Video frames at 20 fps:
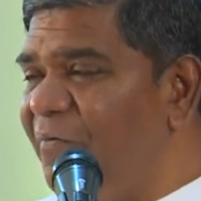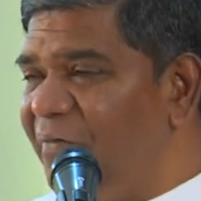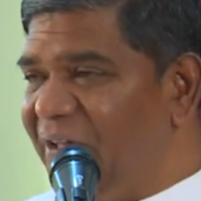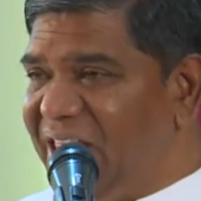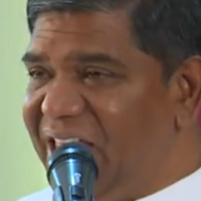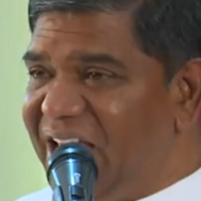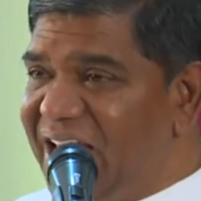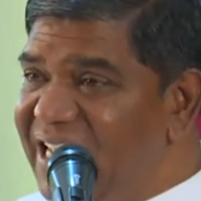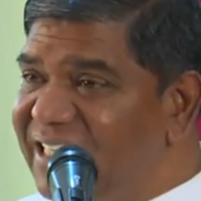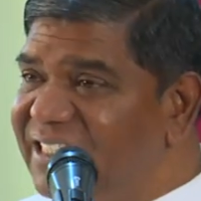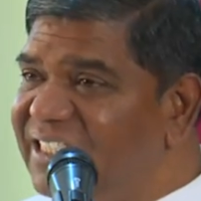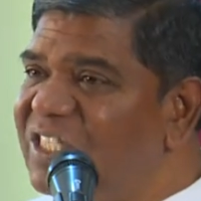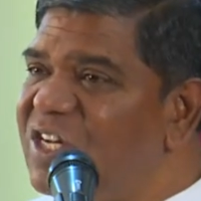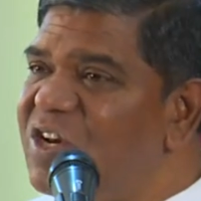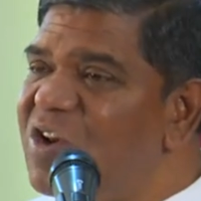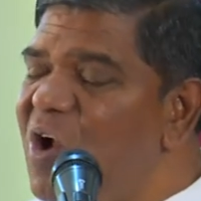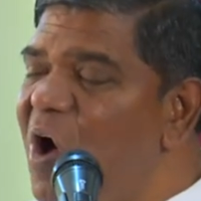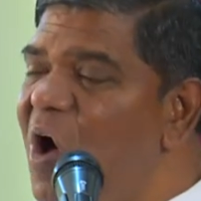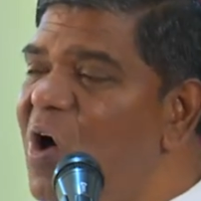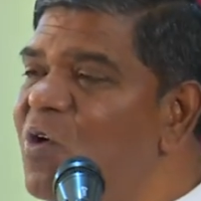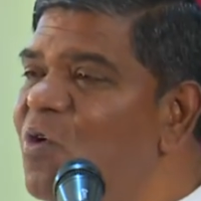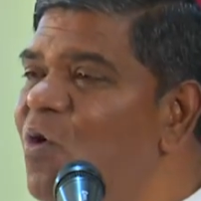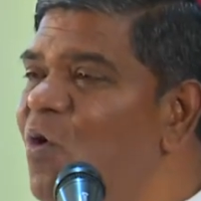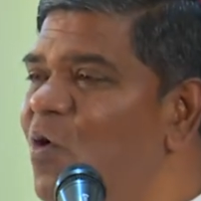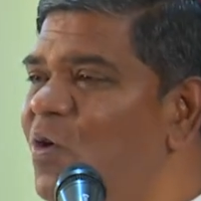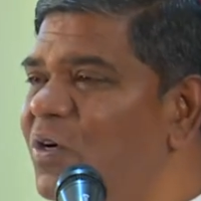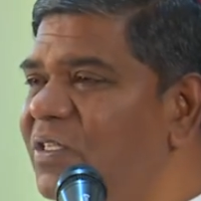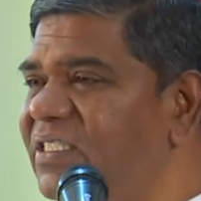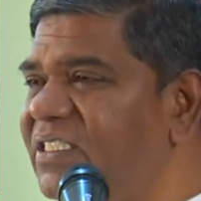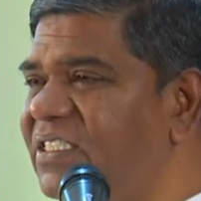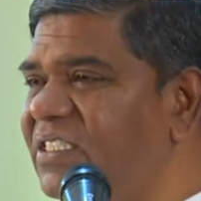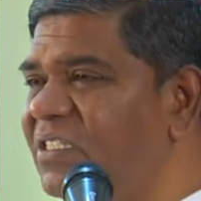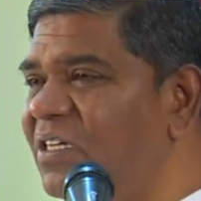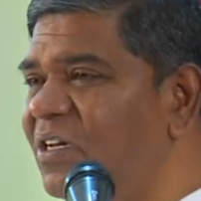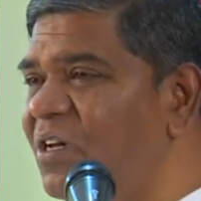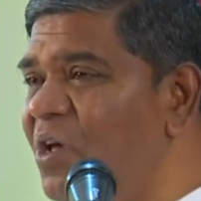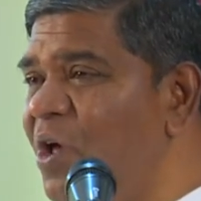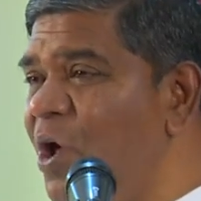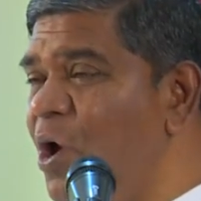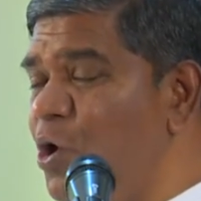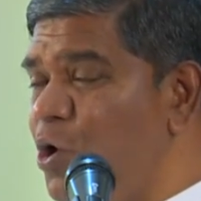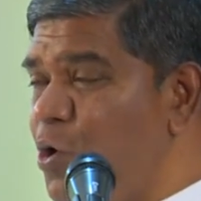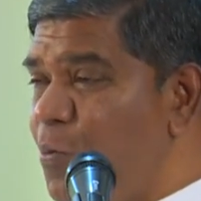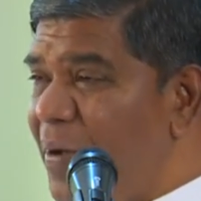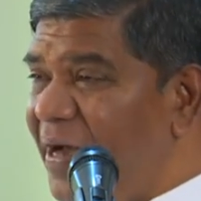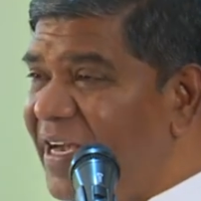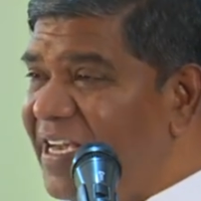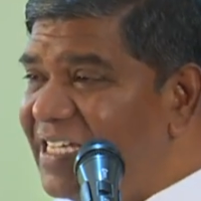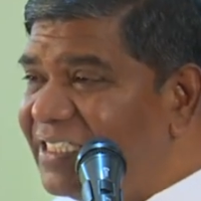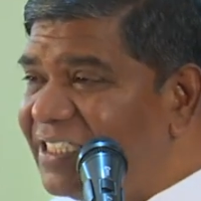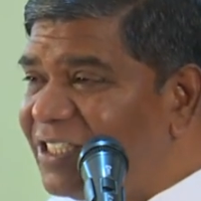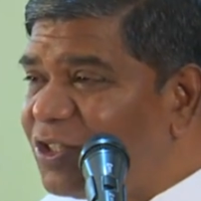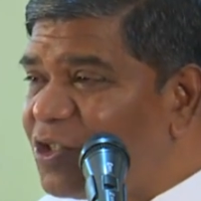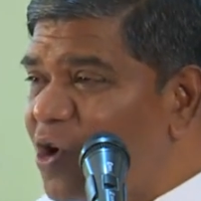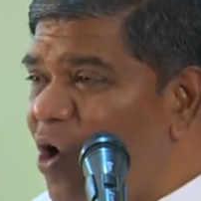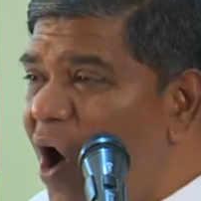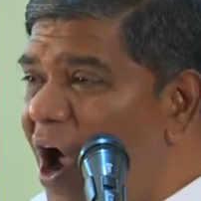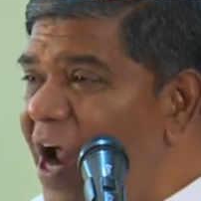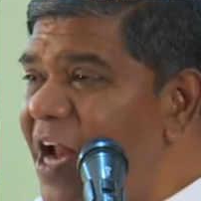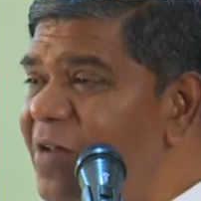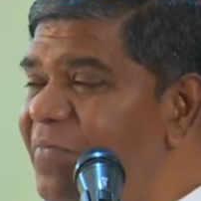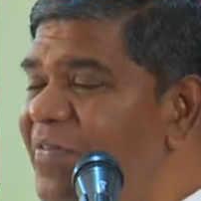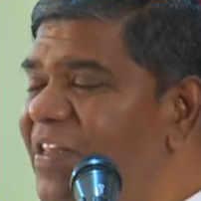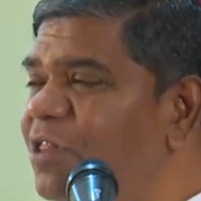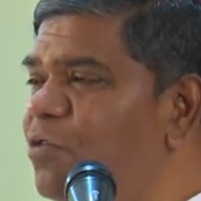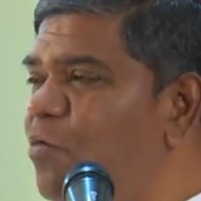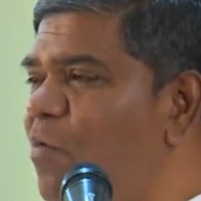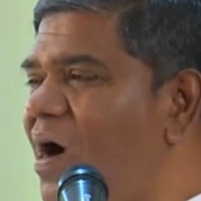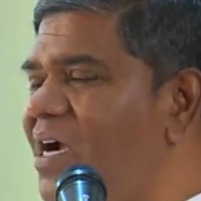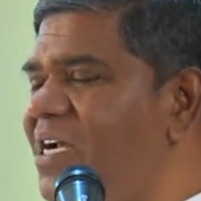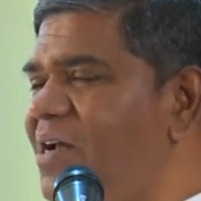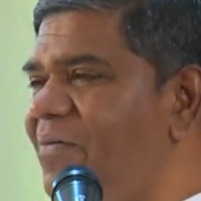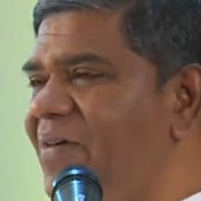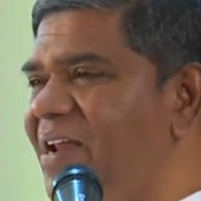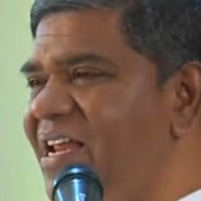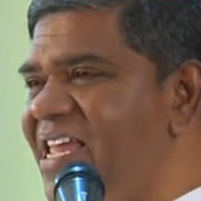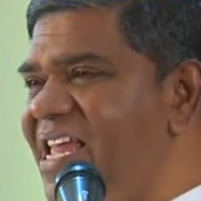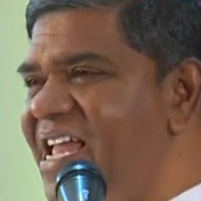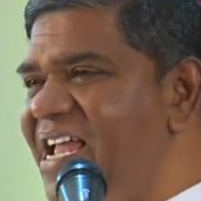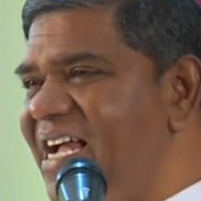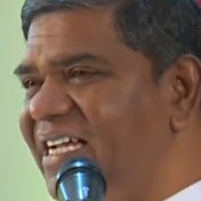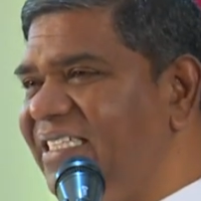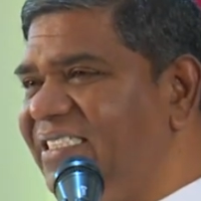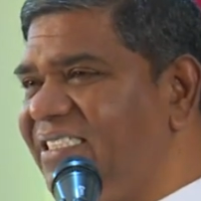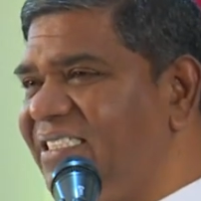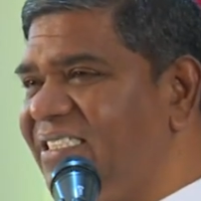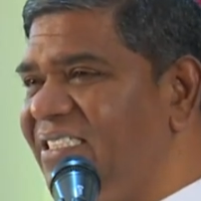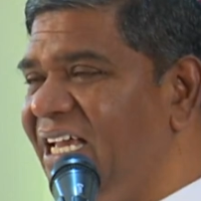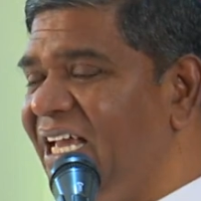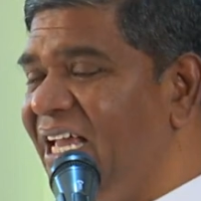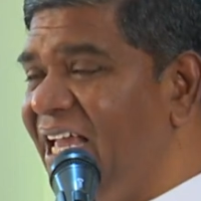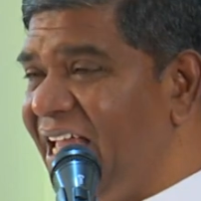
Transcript: with his strongholds, to be destroyed with whatever he has.